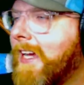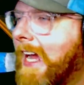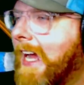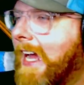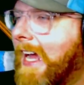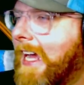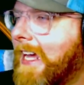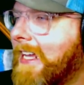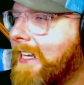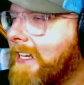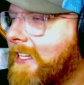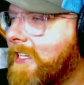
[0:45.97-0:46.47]

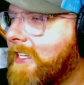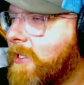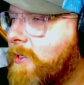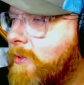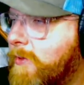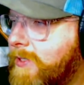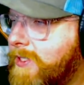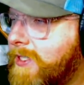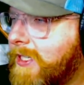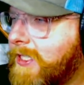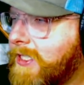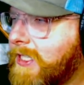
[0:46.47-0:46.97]
And this
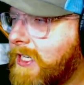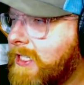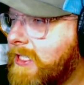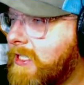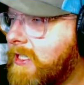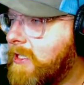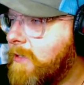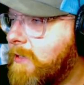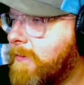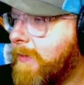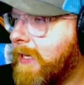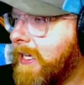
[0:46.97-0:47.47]
was
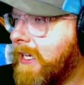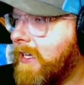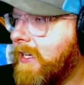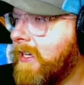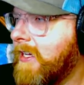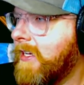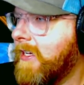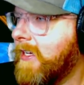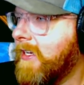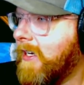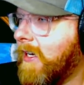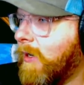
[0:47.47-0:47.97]
suggested to me
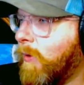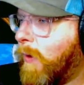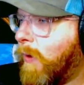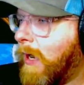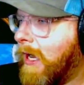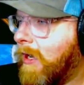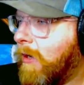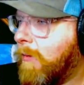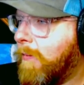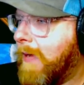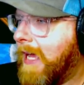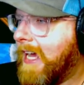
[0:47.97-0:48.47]
a
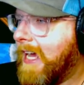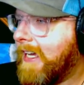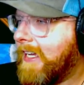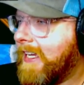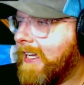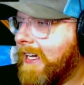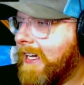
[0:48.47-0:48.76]
while back